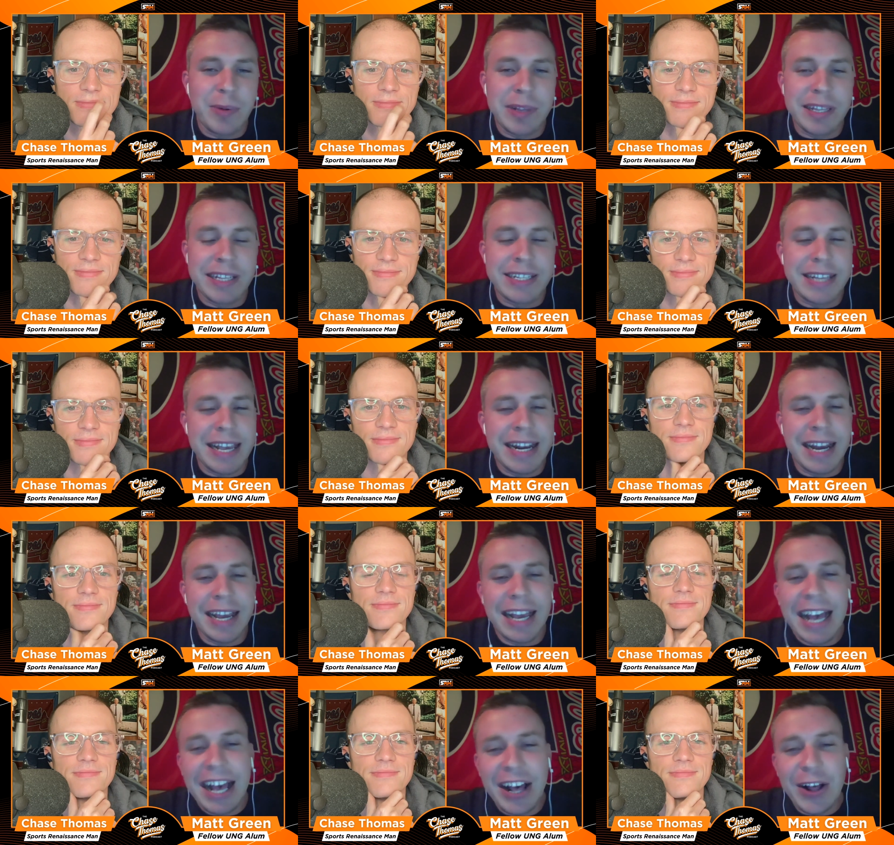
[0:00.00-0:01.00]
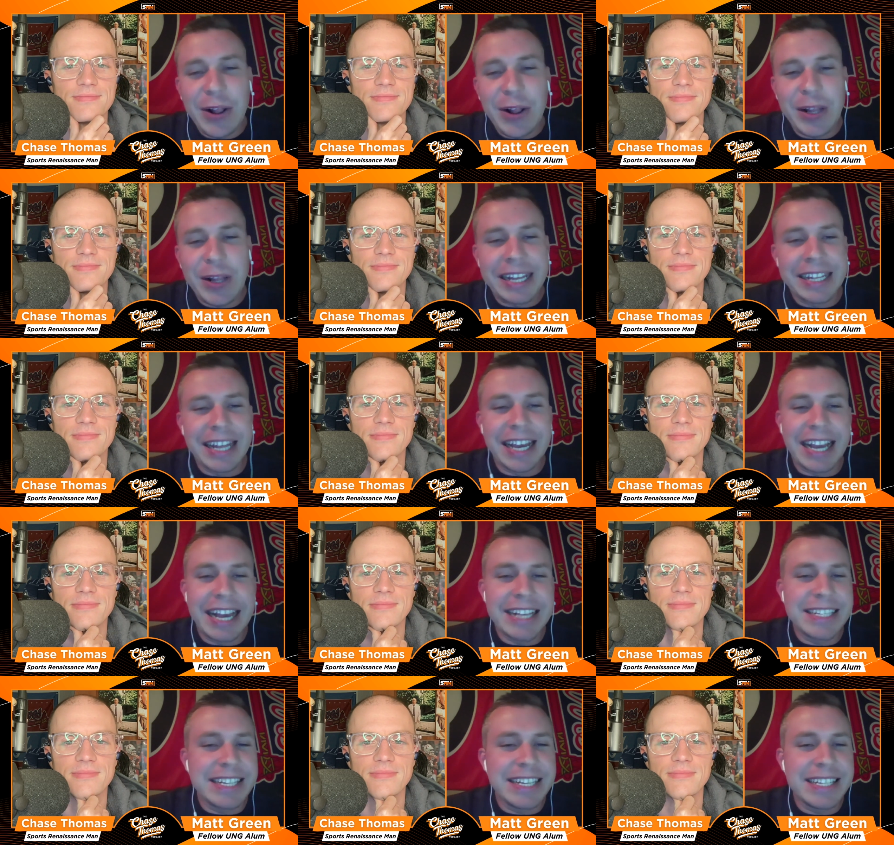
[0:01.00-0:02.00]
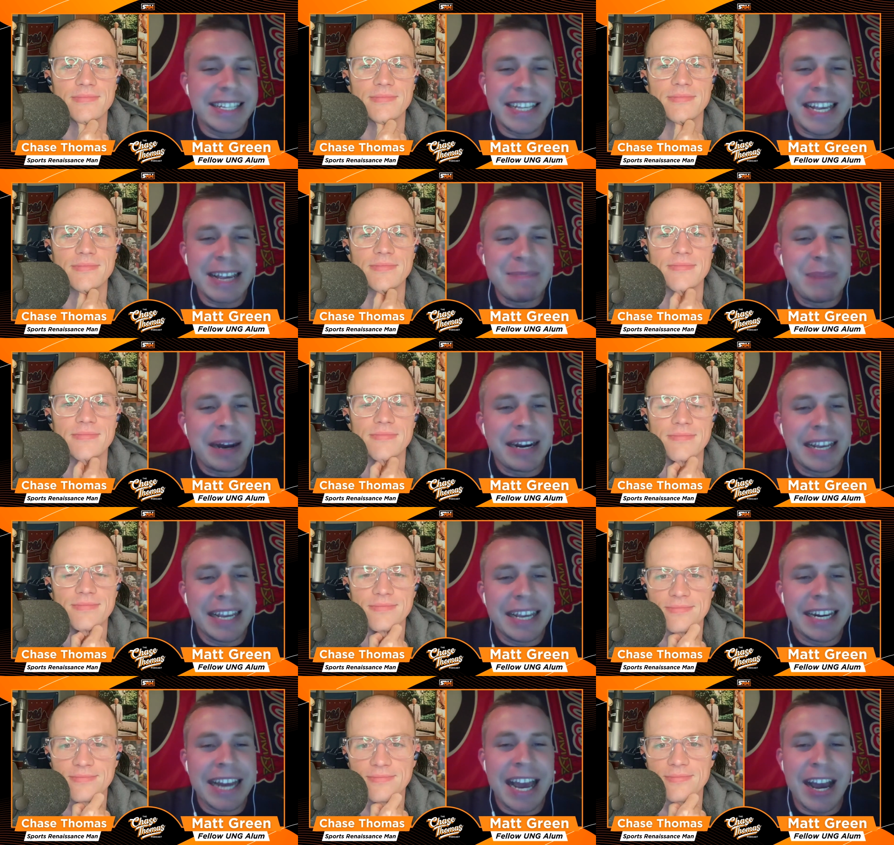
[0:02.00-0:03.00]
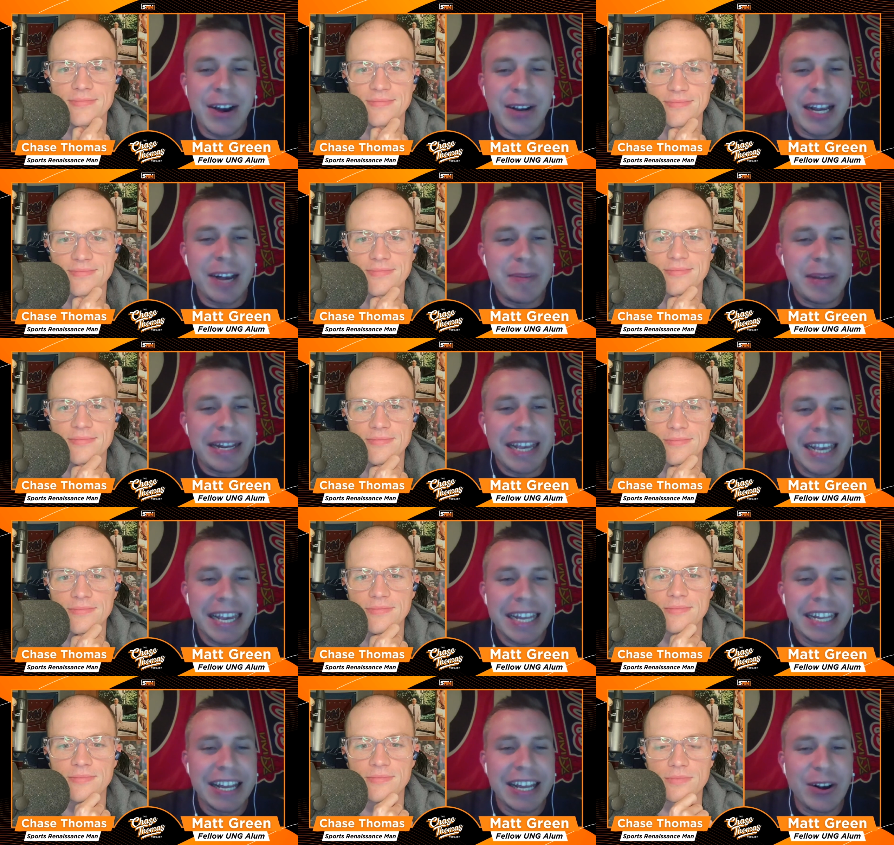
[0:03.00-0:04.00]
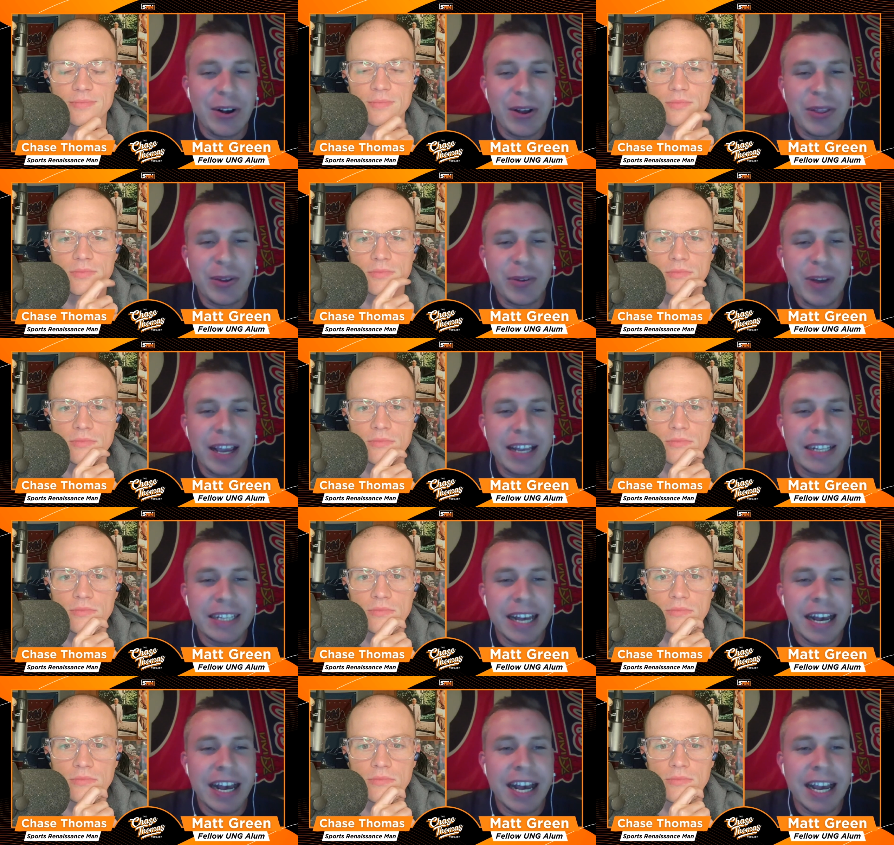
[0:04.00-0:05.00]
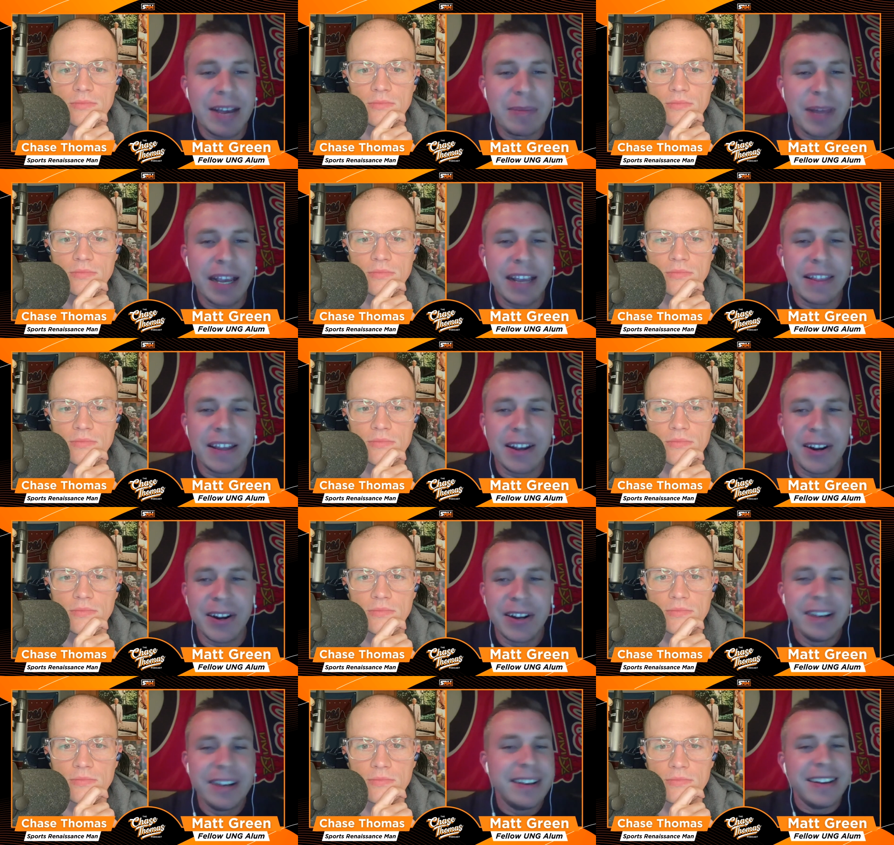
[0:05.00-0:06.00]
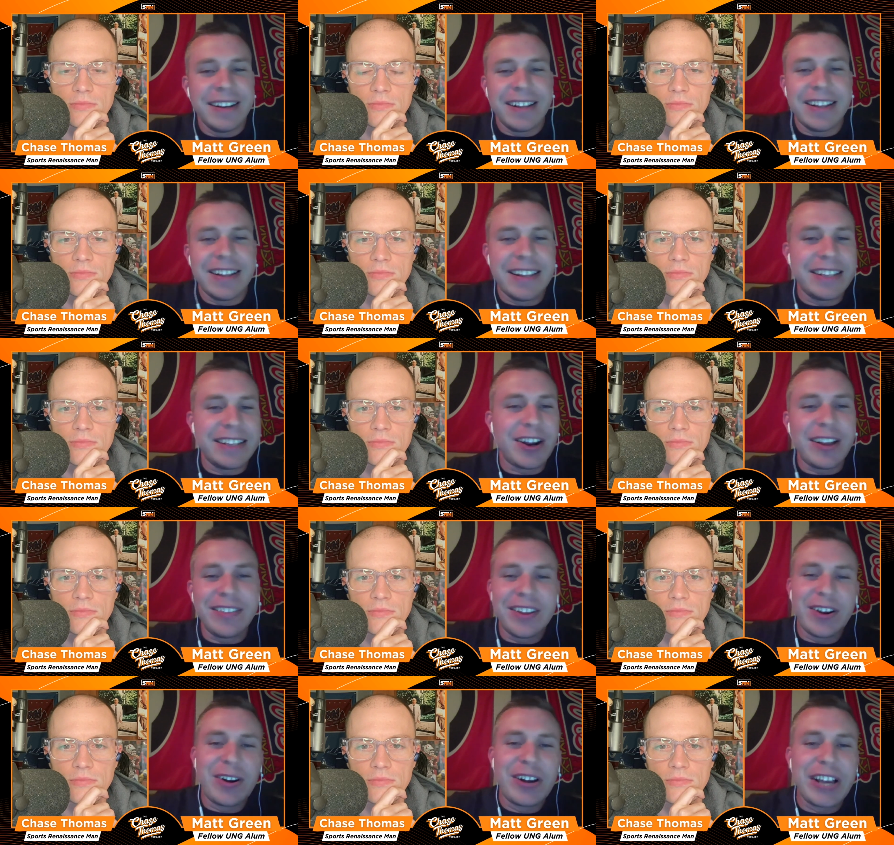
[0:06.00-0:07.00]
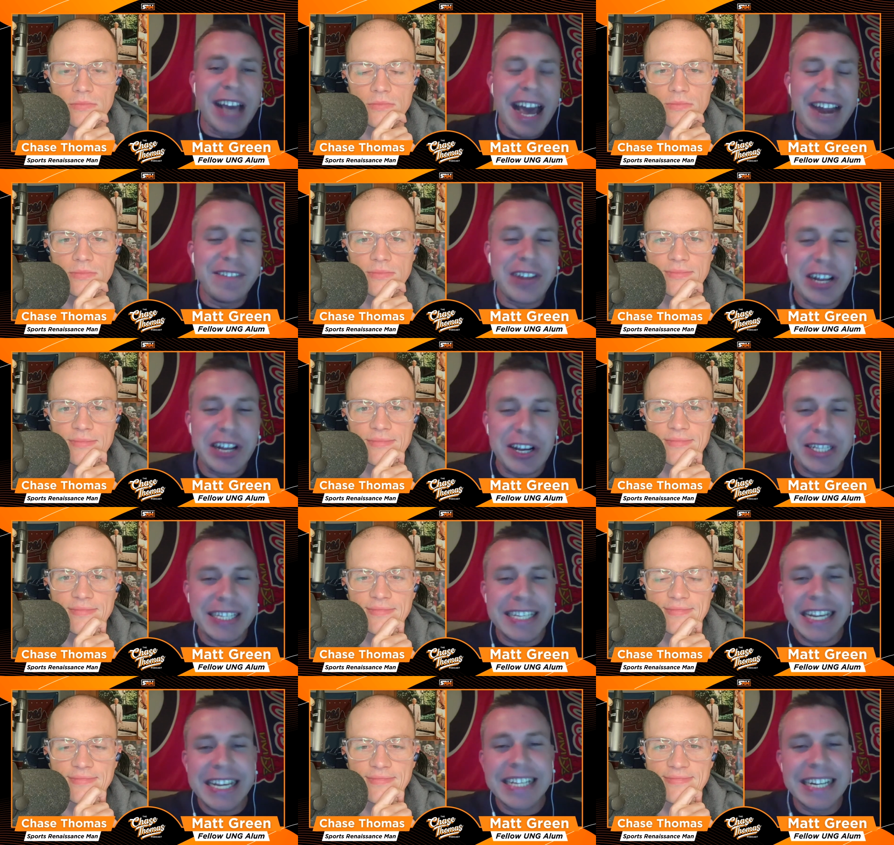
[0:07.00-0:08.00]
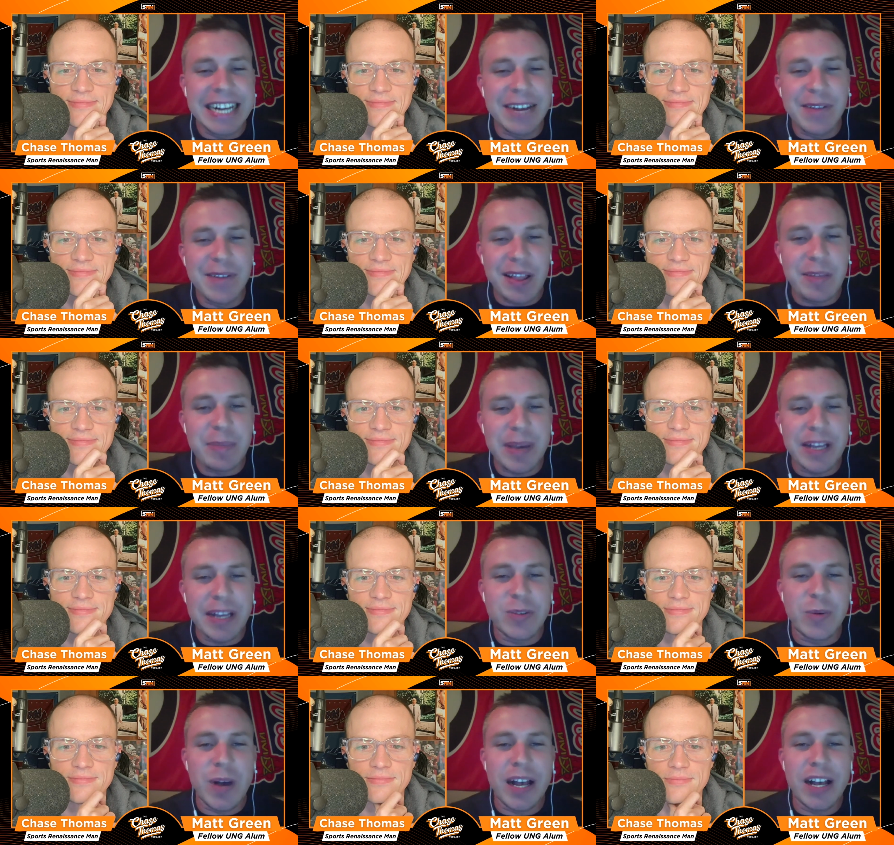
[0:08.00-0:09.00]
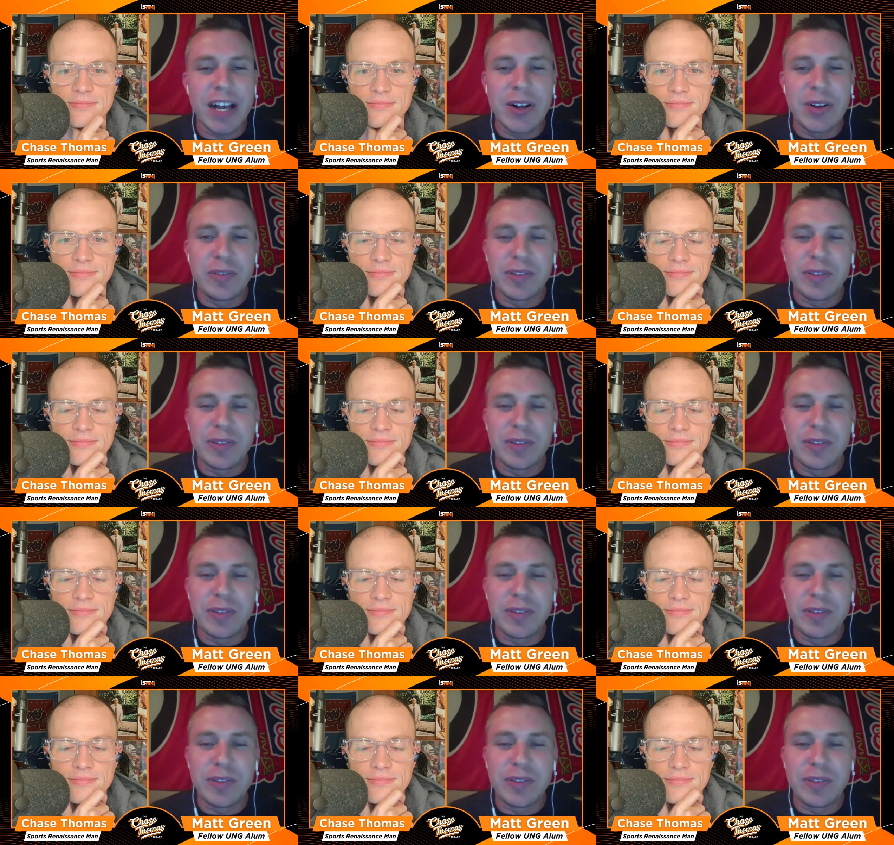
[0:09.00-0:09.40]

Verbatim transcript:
Speaker 1: with this NIL and like SEC money now coming in like all at the right time, like in their they're they're on a had them in a good season coming out of the Big Twelve.